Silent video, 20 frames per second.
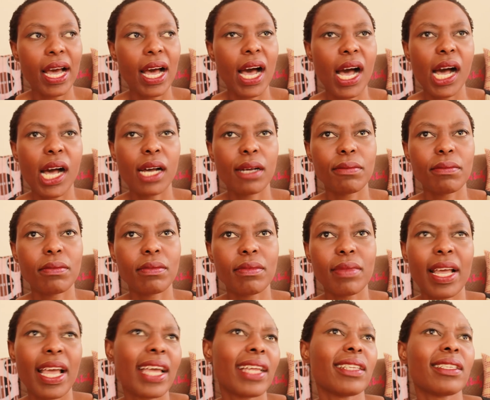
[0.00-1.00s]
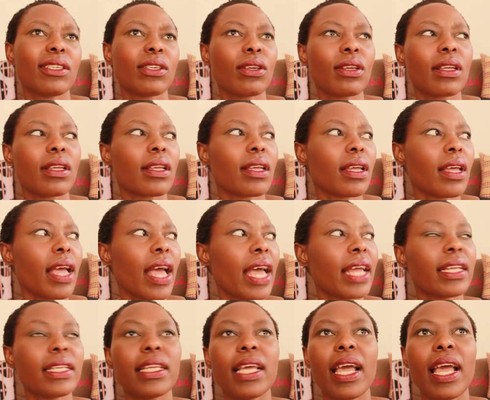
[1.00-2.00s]
Um, and
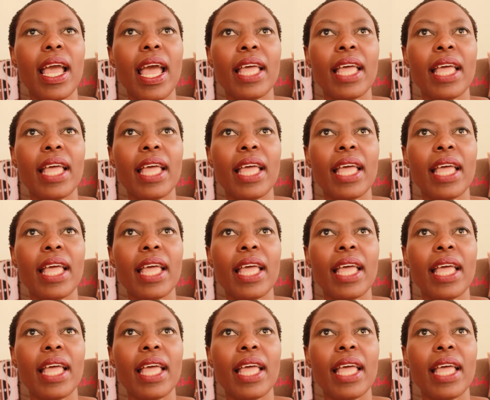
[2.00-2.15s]
and